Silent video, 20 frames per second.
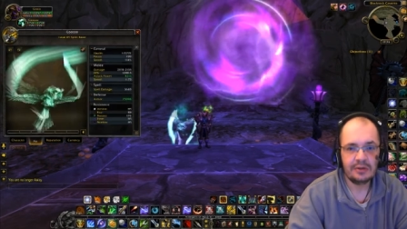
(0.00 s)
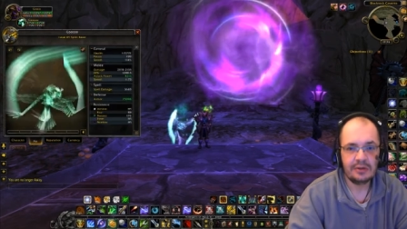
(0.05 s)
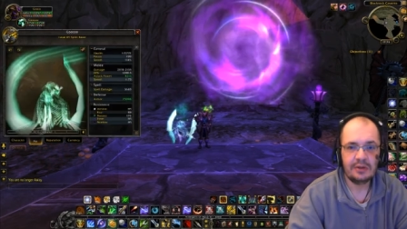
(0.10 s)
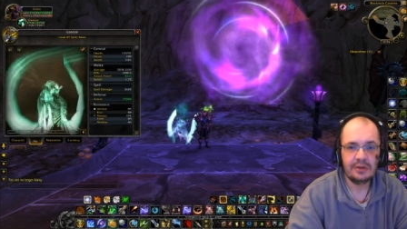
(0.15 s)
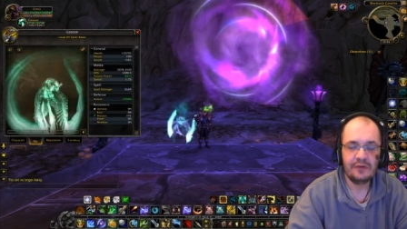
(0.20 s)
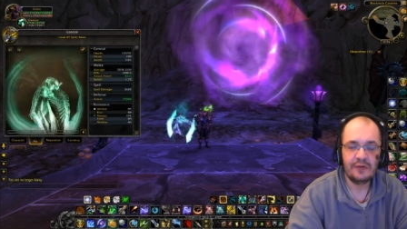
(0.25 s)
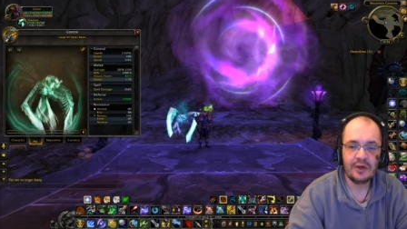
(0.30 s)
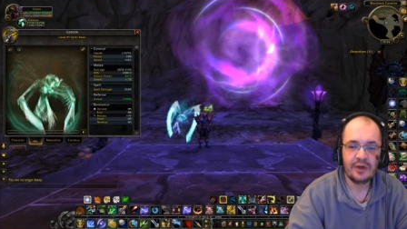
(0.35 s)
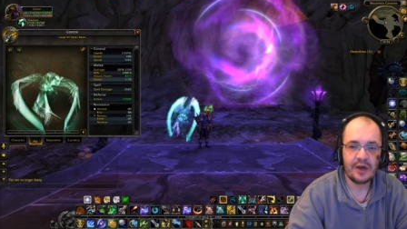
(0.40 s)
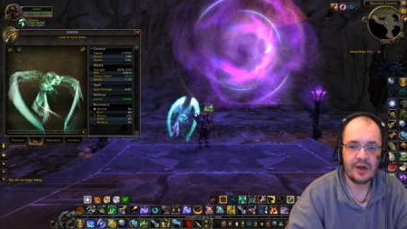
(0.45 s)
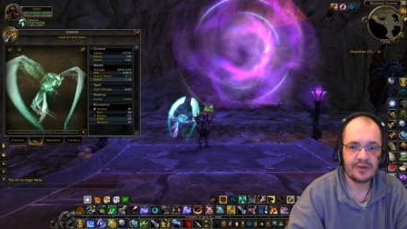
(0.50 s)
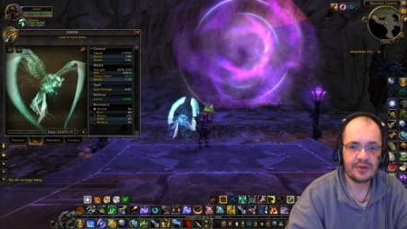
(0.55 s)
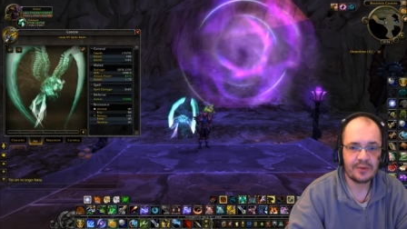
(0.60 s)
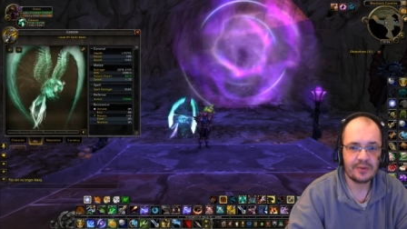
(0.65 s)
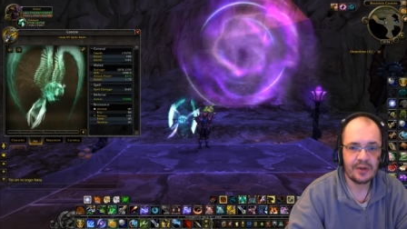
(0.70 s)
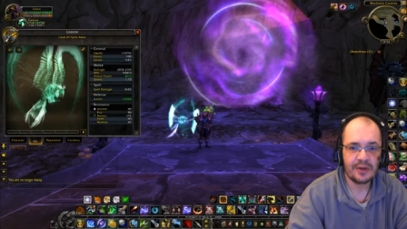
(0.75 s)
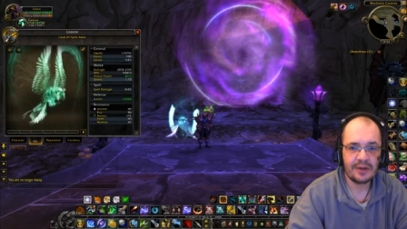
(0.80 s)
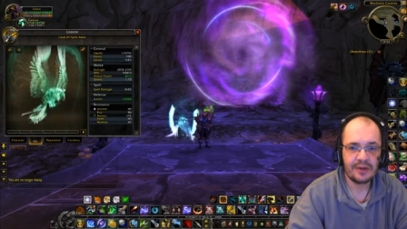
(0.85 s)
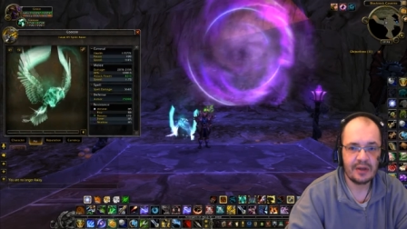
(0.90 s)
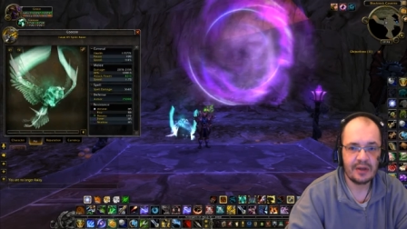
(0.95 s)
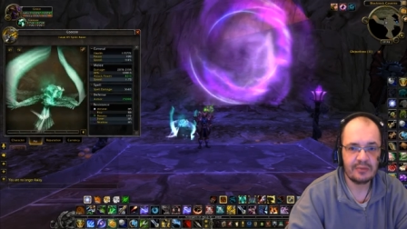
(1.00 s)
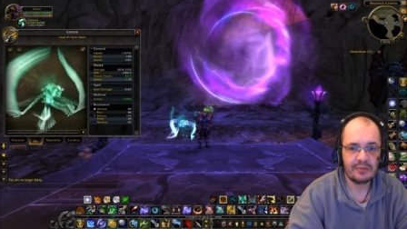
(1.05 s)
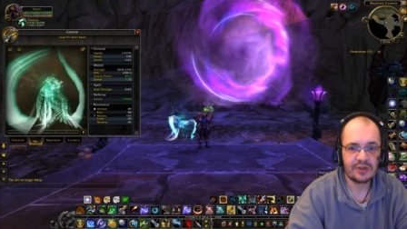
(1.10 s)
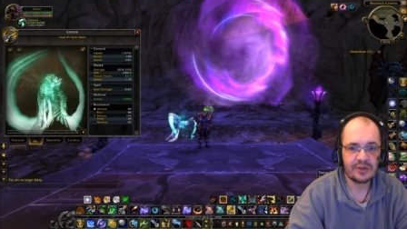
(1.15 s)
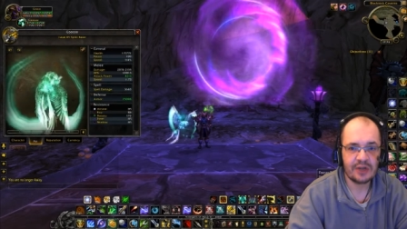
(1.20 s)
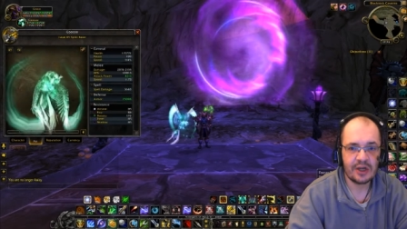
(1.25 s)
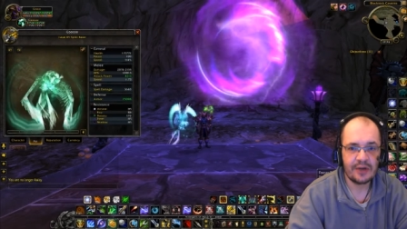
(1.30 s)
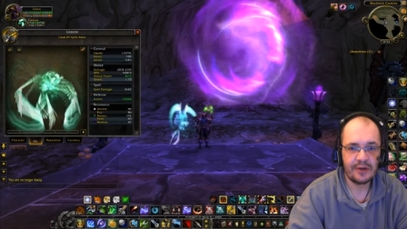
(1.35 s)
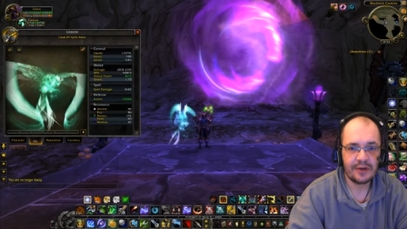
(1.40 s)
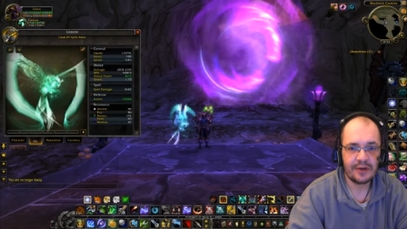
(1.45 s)
if you guys want to attempt
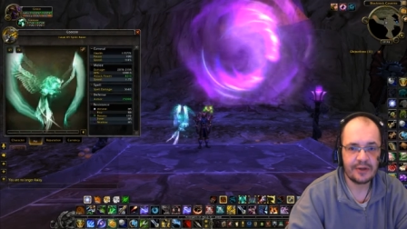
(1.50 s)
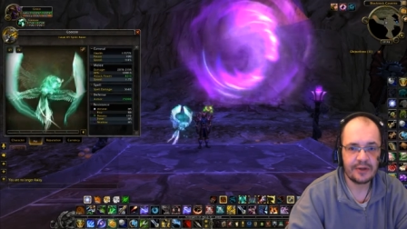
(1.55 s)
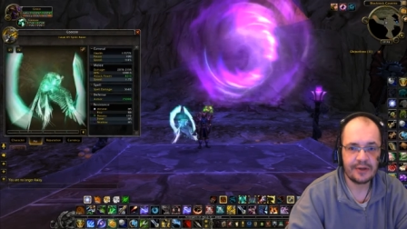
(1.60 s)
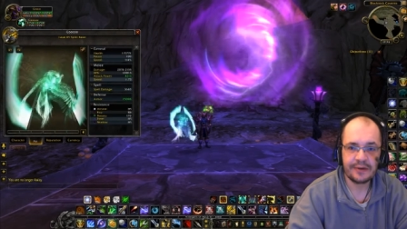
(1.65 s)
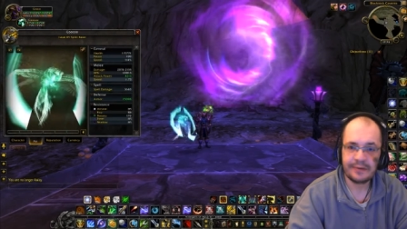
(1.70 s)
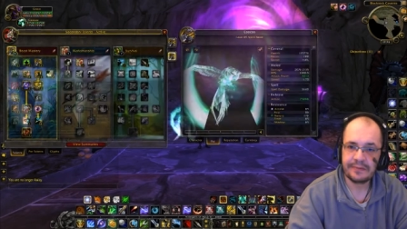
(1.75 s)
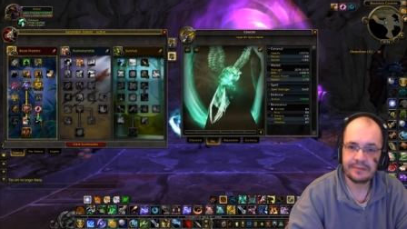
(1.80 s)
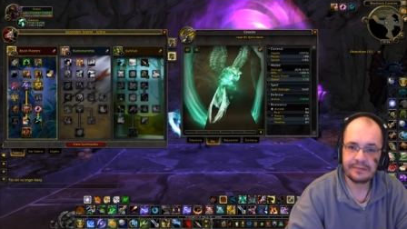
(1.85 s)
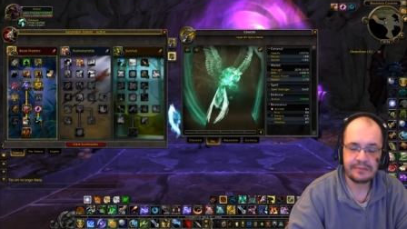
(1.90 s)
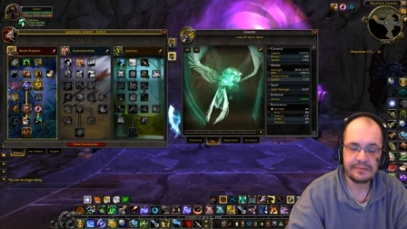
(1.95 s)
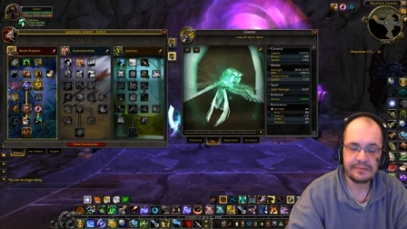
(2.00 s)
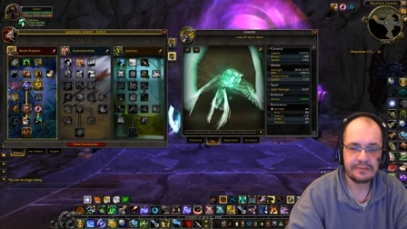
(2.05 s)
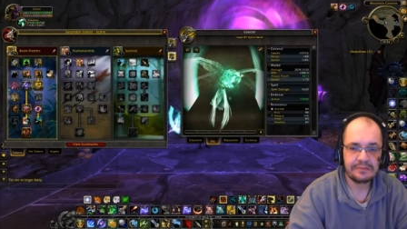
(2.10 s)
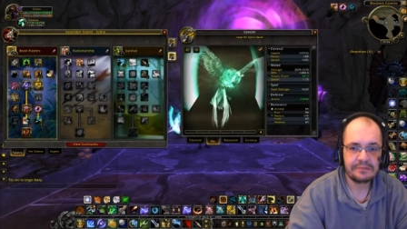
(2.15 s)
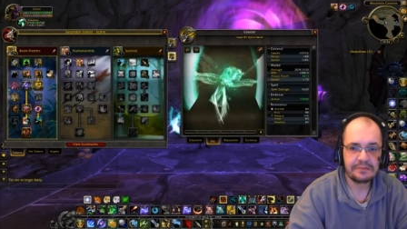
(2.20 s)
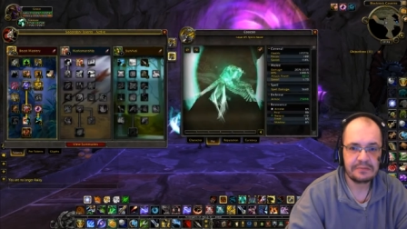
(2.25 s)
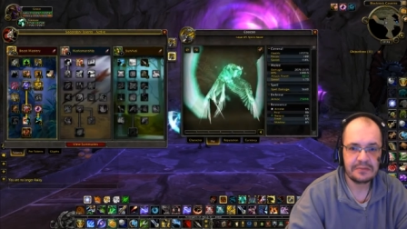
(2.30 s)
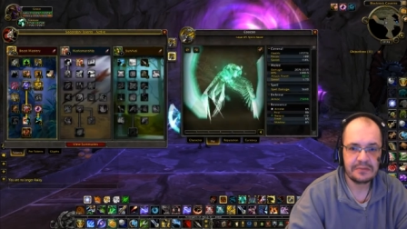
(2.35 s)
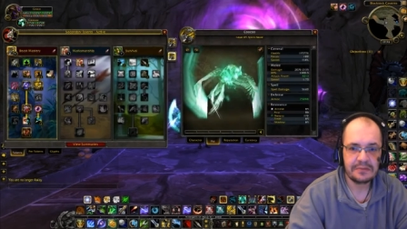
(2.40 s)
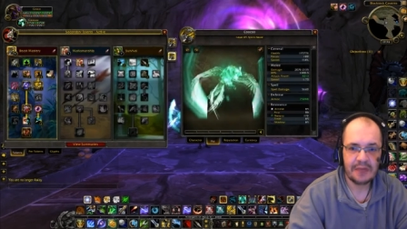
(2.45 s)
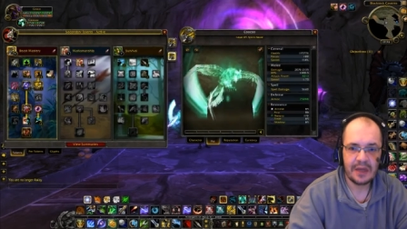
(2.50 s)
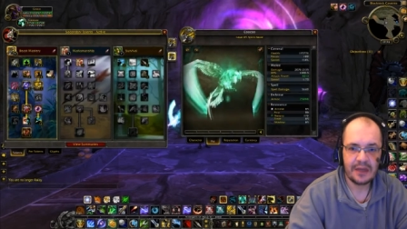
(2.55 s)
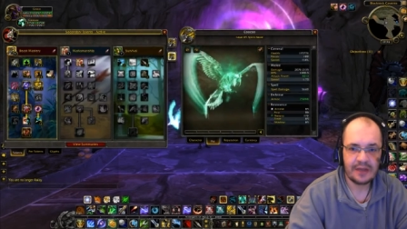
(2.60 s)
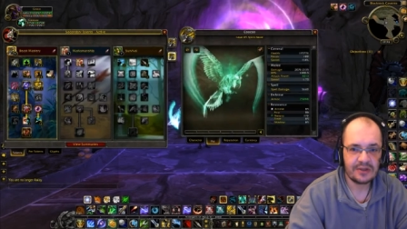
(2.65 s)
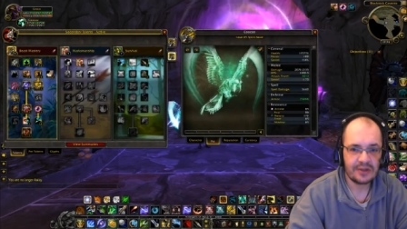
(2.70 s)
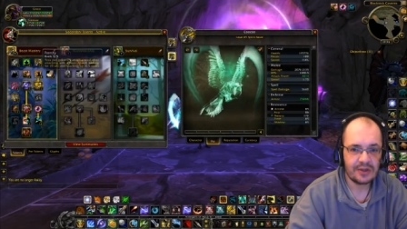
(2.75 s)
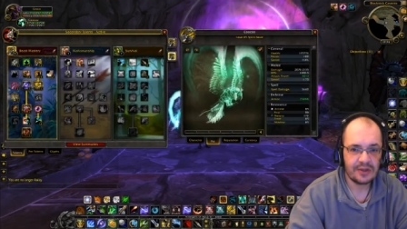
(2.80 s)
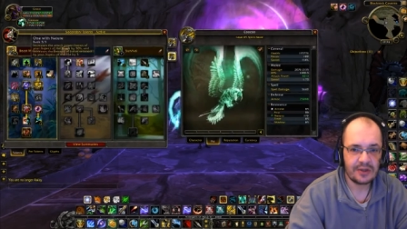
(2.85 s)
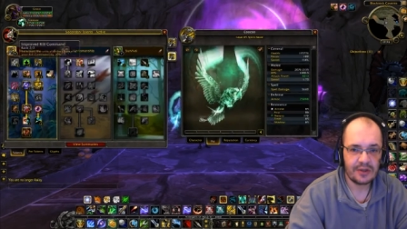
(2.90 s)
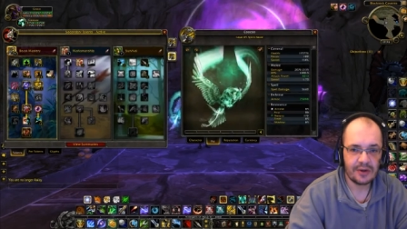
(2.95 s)
soloing it. It's
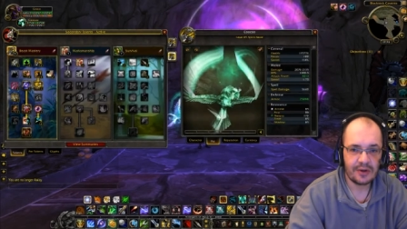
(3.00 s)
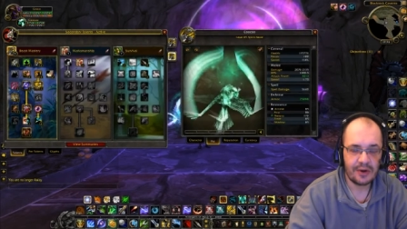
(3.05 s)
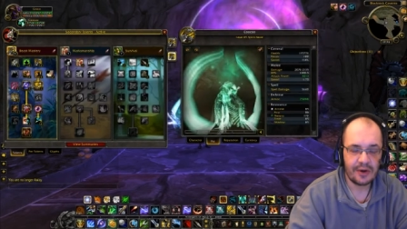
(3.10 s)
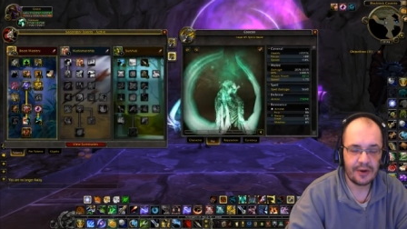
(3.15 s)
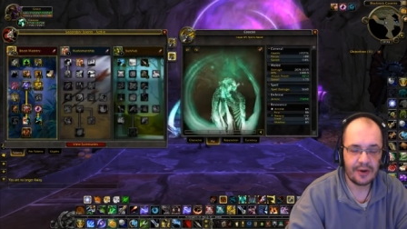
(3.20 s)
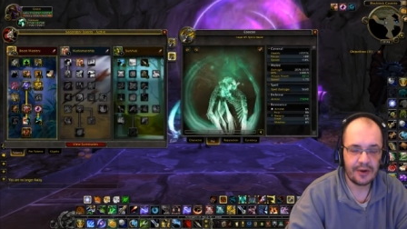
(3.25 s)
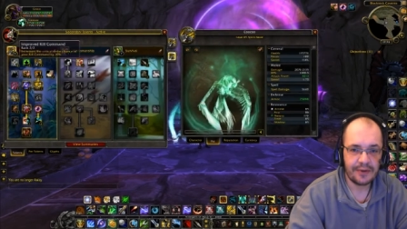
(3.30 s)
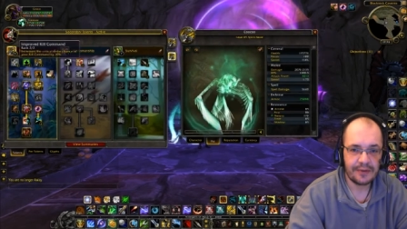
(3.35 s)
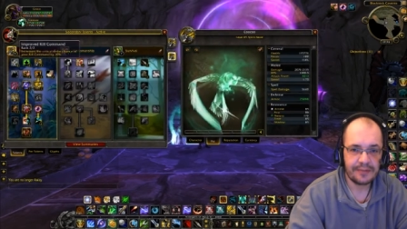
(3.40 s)
not that hard.